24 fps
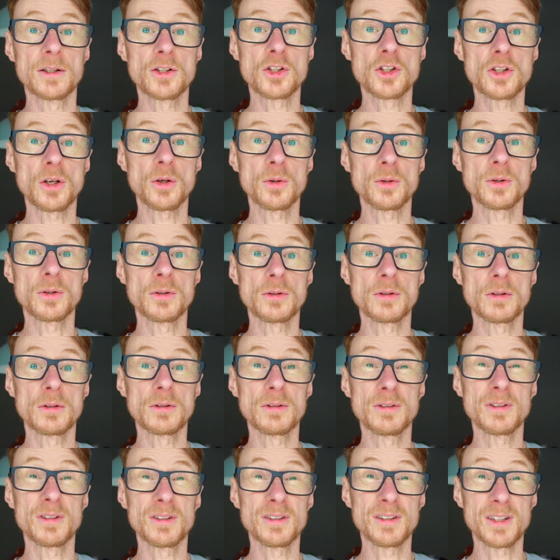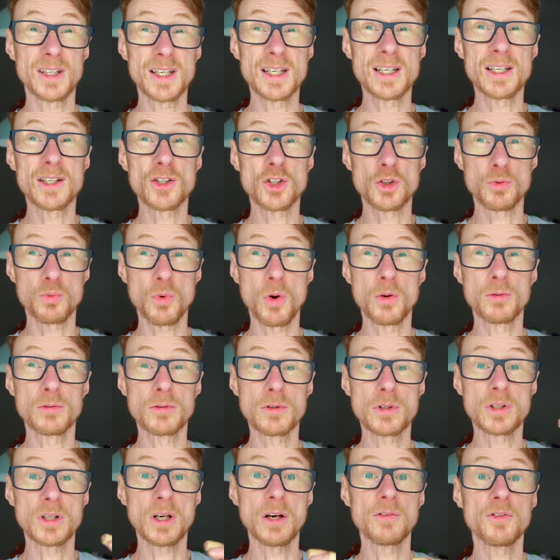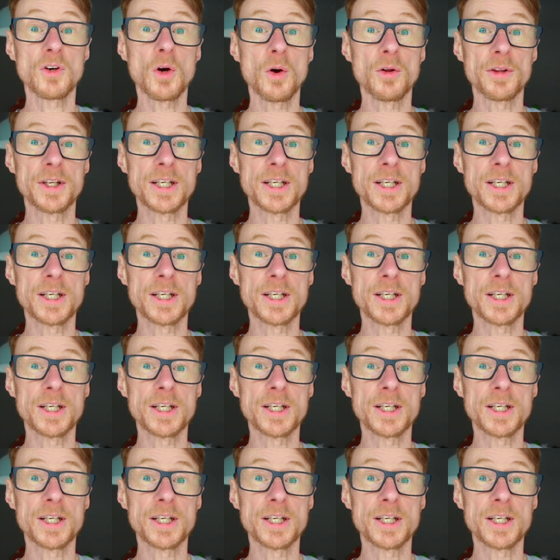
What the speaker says: So these ones that I've got,